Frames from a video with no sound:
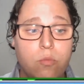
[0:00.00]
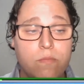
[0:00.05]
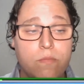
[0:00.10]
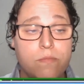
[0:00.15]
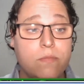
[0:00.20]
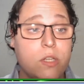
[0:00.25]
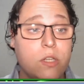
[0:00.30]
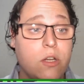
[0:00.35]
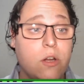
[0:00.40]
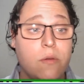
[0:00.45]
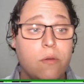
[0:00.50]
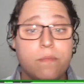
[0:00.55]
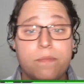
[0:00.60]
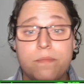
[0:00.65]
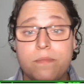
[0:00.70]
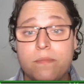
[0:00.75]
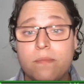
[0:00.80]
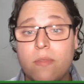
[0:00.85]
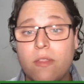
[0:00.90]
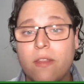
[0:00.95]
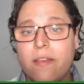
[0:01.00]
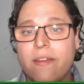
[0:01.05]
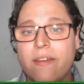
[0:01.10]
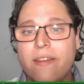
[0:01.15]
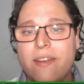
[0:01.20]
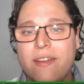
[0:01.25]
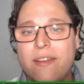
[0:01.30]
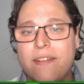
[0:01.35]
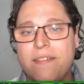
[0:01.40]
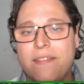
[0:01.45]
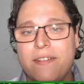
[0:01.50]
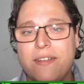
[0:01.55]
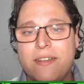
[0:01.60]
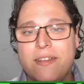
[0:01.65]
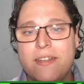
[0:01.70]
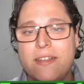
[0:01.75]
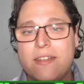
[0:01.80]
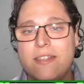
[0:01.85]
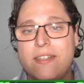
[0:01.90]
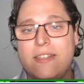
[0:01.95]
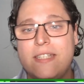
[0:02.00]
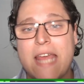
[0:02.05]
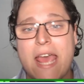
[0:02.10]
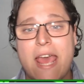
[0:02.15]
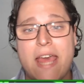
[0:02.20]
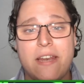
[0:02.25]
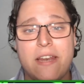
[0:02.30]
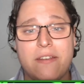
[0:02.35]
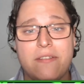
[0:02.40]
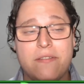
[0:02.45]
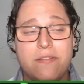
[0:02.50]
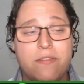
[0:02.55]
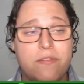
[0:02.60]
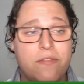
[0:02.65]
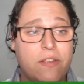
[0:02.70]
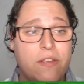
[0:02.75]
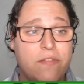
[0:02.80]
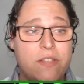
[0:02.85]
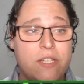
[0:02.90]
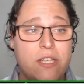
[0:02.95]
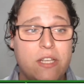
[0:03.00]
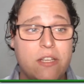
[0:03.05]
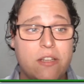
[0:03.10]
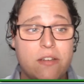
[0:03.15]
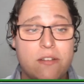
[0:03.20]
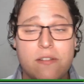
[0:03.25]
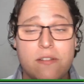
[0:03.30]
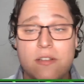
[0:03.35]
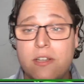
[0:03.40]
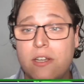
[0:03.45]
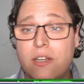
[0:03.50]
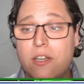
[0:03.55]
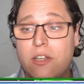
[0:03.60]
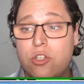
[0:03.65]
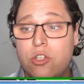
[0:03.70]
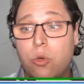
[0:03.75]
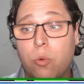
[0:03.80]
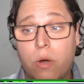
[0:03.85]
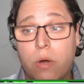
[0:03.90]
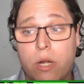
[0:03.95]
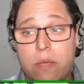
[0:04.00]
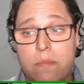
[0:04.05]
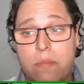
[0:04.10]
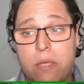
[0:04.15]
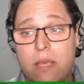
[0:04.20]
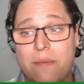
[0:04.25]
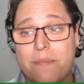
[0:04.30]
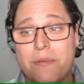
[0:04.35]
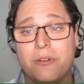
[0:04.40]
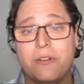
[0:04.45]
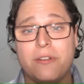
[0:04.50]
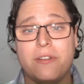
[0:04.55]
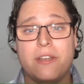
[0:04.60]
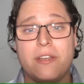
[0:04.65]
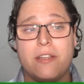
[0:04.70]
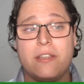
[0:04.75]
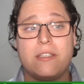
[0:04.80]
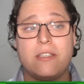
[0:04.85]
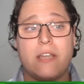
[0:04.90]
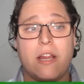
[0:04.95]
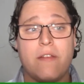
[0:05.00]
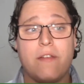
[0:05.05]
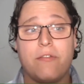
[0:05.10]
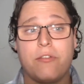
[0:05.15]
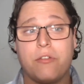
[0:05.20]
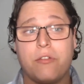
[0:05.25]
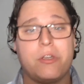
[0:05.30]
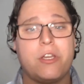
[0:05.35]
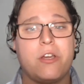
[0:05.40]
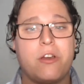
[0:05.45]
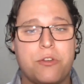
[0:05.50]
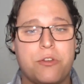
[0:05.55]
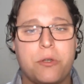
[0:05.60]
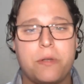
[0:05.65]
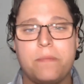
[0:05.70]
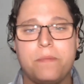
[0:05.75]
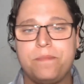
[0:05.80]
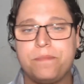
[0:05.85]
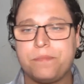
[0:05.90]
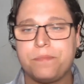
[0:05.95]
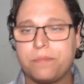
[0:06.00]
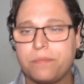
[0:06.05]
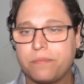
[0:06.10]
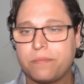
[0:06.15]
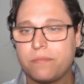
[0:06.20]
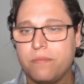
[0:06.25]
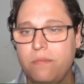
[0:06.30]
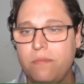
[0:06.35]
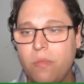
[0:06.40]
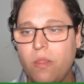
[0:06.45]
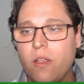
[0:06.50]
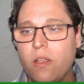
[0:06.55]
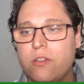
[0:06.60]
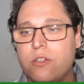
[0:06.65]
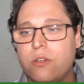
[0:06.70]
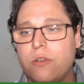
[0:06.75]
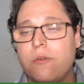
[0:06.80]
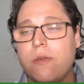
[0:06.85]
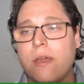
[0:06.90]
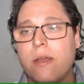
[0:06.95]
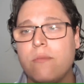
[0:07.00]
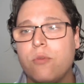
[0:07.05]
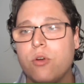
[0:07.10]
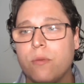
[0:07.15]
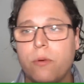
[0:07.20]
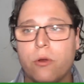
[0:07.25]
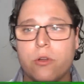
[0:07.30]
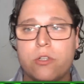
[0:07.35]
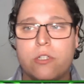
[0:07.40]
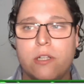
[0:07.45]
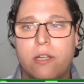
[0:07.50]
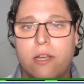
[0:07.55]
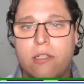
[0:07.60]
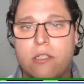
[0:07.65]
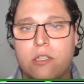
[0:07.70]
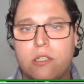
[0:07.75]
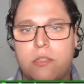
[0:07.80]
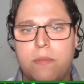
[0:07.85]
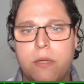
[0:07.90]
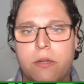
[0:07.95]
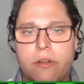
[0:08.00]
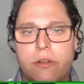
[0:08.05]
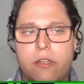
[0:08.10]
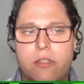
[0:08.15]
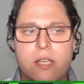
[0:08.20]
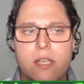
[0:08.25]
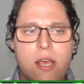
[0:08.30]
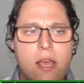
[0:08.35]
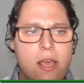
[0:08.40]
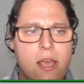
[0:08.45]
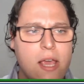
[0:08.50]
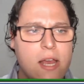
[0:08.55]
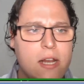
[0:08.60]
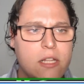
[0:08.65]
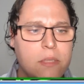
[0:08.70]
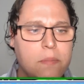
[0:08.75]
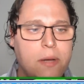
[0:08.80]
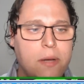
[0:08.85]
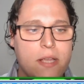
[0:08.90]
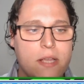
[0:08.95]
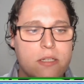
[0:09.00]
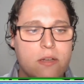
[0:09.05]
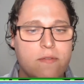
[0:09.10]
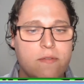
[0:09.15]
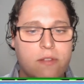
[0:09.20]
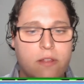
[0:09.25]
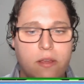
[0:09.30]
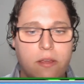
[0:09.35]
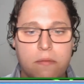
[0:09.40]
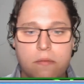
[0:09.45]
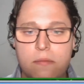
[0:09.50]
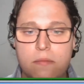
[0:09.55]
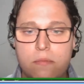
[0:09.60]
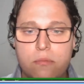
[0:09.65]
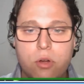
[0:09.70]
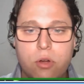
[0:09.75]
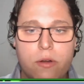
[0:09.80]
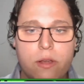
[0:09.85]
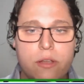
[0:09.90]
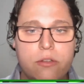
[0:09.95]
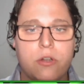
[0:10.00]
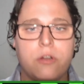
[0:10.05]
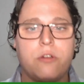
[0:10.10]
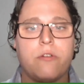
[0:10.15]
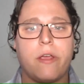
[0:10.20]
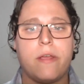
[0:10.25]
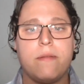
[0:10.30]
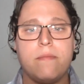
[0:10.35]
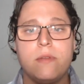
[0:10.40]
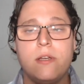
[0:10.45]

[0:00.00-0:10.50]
you know, ten, fifteen, twenty people instead of three hundred. So you get a more personalized experience, and it's a positive thing. Pro days are great.